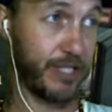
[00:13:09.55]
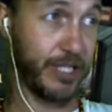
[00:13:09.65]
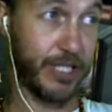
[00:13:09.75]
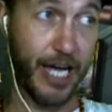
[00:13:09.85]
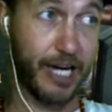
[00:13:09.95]

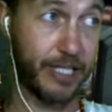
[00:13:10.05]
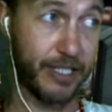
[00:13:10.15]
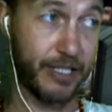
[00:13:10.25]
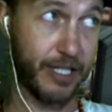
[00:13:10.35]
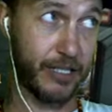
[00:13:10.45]
attacked
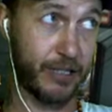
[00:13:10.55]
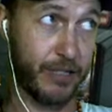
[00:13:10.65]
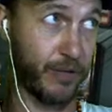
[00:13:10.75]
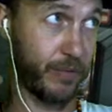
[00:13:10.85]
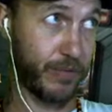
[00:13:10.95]
and got
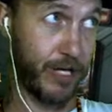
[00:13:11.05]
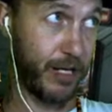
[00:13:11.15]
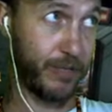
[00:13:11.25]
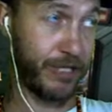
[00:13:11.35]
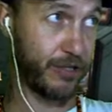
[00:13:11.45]
the
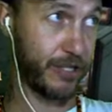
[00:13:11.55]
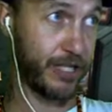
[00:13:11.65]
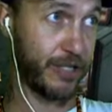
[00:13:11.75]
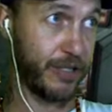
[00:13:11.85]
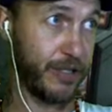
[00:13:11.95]
calamity trigger